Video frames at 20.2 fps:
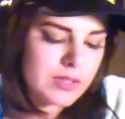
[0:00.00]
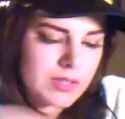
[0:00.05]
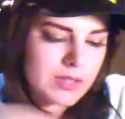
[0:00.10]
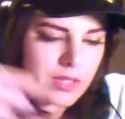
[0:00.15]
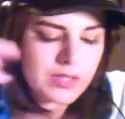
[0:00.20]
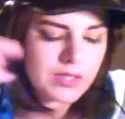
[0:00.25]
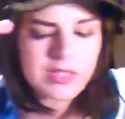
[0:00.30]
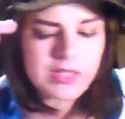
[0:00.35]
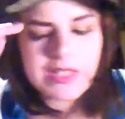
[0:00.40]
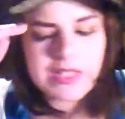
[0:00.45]

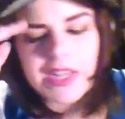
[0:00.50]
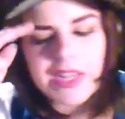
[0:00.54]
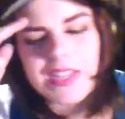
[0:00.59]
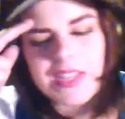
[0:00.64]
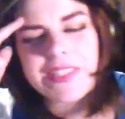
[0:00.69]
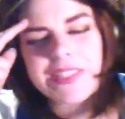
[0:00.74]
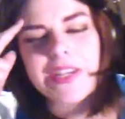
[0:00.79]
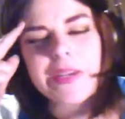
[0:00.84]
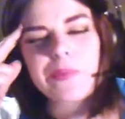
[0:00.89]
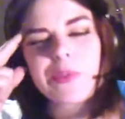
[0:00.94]
I think
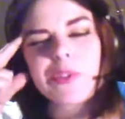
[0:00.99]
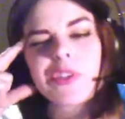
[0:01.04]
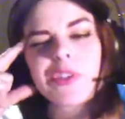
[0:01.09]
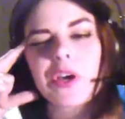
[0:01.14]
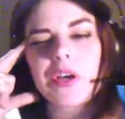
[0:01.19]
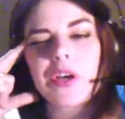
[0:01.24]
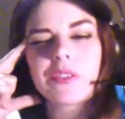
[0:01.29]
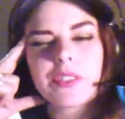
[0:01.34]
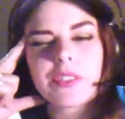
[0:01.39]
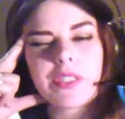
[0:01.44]
last time we
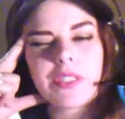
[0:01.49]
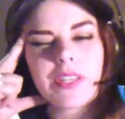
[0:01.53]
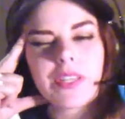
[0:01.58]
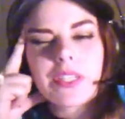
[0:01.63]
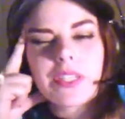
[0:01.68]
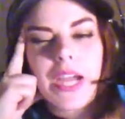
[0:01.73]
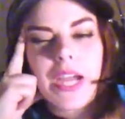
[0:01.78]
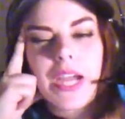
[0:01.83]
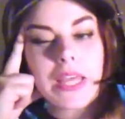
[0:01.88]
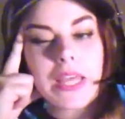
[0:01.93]
talked
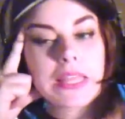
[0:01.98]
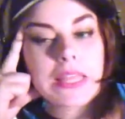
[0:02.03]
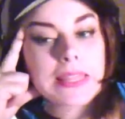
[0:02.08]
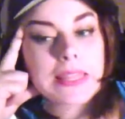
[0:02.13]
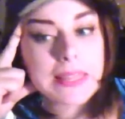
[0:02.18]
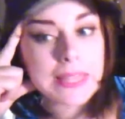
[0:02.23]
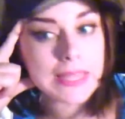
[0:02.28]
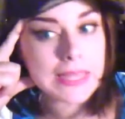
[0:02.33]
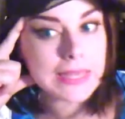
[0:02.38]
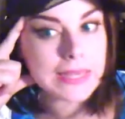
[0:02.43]
together, I
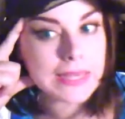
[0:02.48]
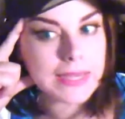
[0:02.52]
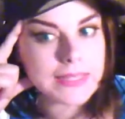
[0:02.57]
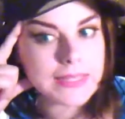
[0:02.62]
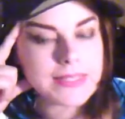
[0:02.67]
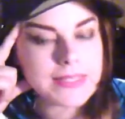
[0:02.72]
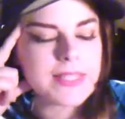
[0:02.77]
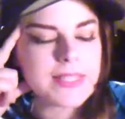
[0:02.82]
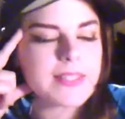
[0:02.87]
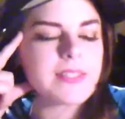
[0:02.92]
think
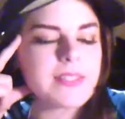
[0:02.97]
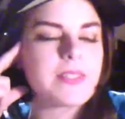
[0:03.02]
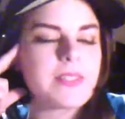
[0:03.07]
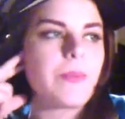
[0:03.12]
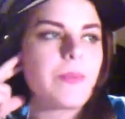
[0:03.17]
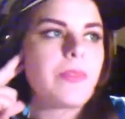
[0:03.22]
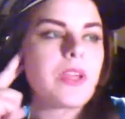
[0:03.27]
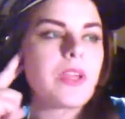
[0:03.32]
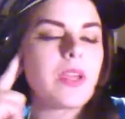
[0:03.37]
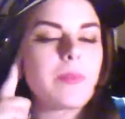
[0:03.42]
I said
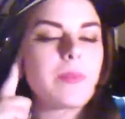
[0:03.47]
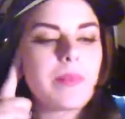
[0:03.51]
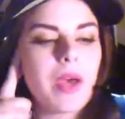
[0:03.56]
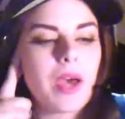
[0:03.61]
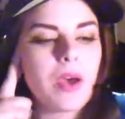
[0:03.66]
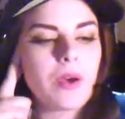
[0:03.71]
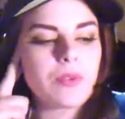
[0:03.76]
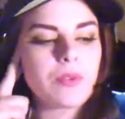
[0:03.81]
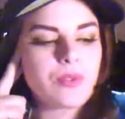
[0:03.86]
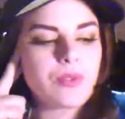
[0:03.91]
something
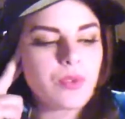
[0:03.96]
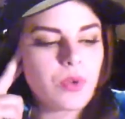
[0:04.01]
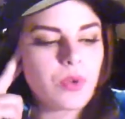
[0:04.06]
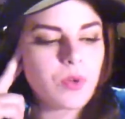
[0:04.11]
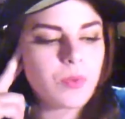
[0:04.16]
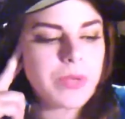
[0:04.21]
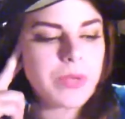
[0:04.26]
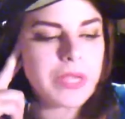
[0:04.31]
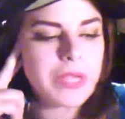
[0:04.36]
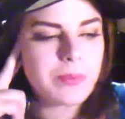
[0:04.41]
about
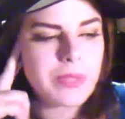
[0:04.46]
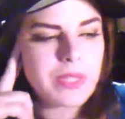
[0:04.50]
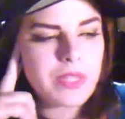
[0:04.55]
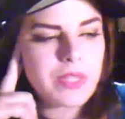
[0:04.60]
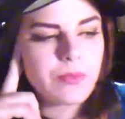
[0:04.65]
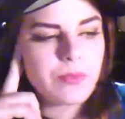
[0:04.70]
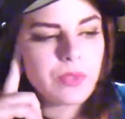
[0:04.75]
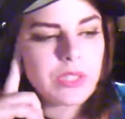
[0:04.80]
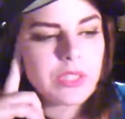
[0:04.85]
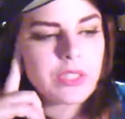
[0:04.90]
Norway
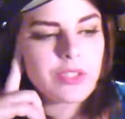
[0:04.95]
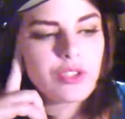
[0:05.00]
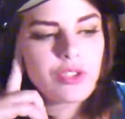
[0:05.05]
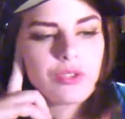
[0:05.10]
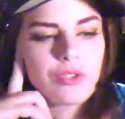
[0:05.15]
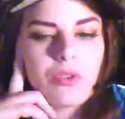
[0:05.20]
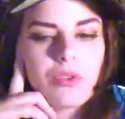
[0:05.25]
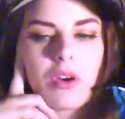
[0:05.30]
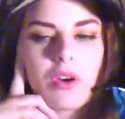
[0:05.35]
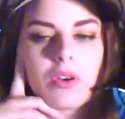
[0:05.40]
being really
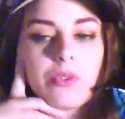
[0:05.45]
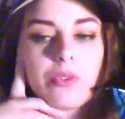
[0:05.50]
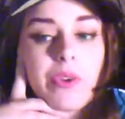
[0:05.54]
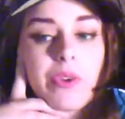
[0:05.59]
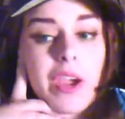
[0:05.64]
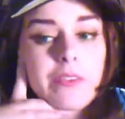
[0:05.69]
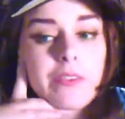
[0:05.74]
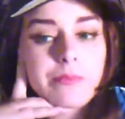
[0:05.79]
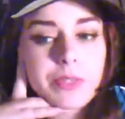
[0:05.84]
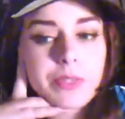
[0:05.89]
strong
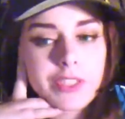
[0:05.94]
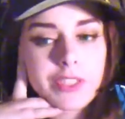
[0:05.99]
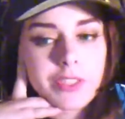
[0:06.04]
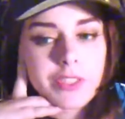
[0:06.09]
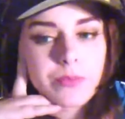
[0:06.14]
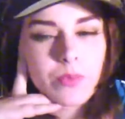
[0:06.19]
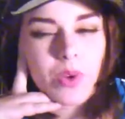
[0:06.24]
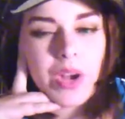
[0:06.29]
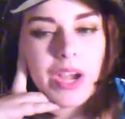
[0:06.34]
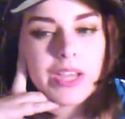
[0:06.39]

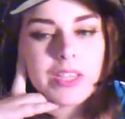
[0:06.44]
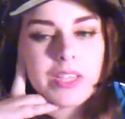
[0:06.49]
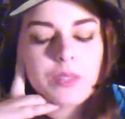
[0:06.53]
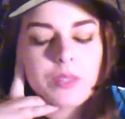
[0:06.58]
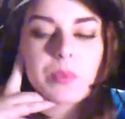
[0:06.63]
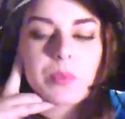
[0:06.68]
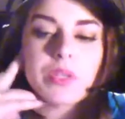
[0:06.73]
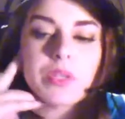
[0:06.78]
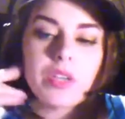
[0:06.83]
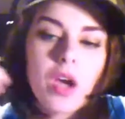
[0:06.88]
craftsmanship
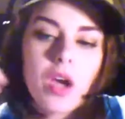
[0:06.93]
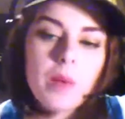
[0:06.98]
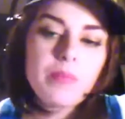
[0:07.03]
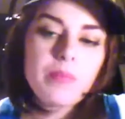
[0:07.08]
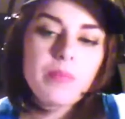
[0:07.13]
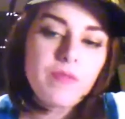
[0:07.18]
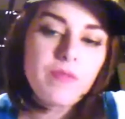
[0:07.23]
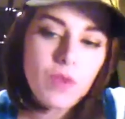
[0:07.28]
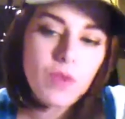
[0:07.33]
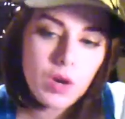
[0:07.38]
wise, but
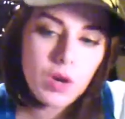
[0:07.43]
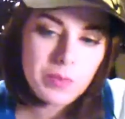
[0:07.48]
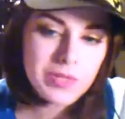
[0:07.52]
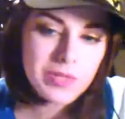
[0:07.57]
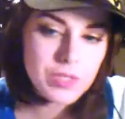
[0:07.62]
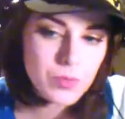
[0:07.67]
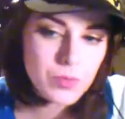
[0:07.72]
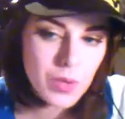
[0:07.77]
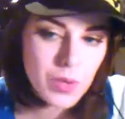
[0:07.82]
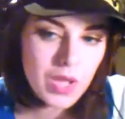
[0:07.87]
not
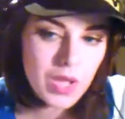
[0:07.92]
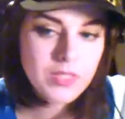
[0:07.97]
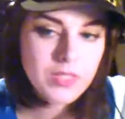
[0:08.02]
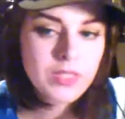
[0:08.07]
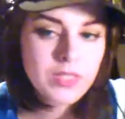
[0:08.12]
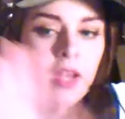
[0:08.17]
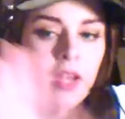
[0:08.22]
performance wise.